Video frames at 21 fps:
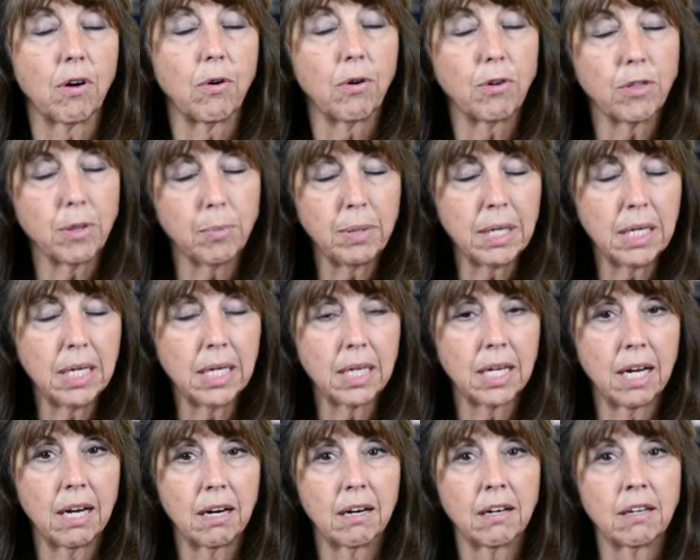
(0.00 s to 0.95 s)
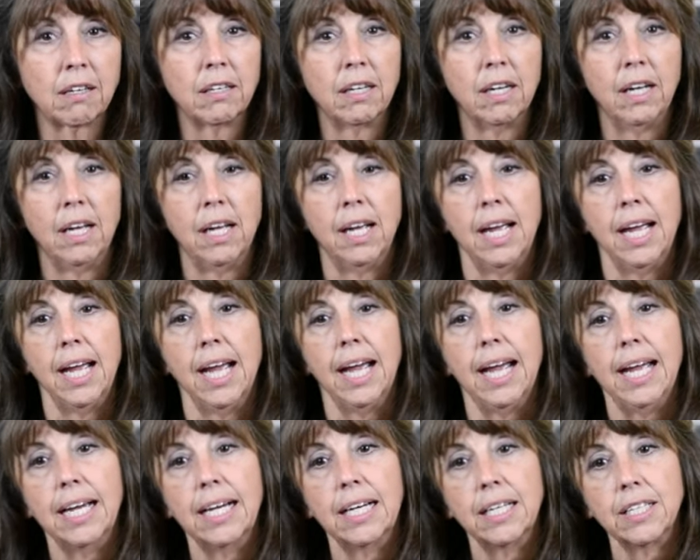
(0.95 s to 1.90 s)
orthopedic care
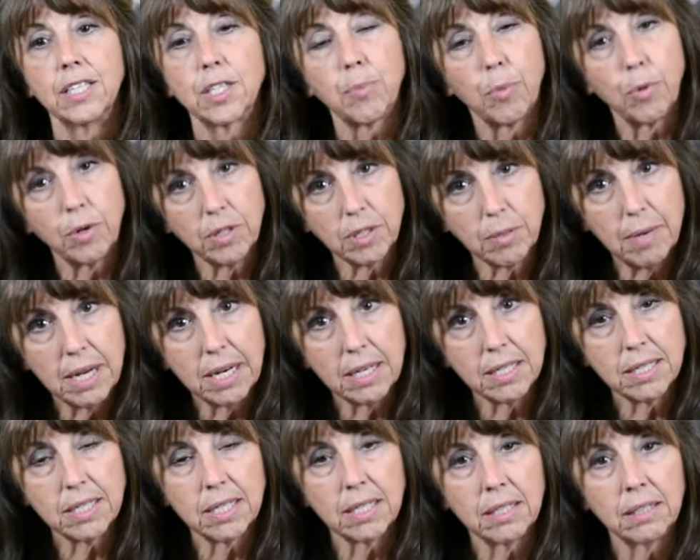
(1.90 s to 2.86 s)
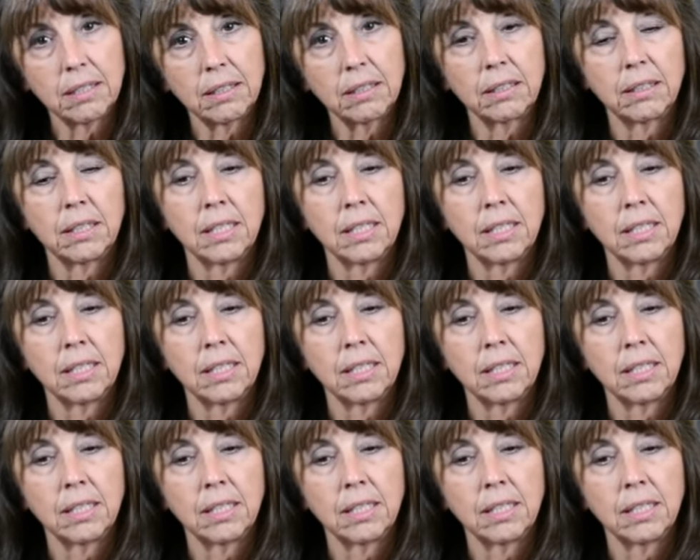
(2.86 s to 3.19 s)
and sports medicine,